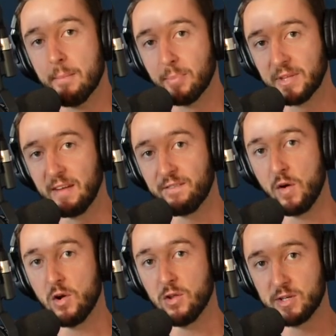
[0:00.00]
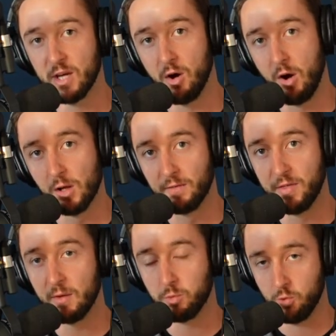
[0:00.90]
But then further to all of
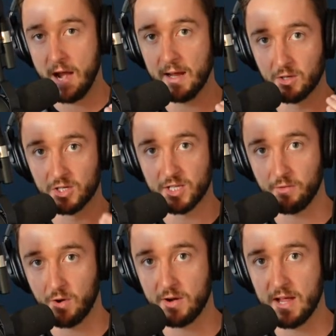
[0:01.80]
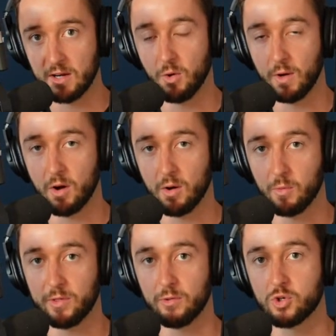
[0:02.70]
the regular stuff we already had going on
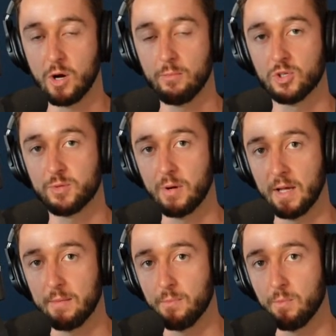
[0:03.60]
with troubles bringing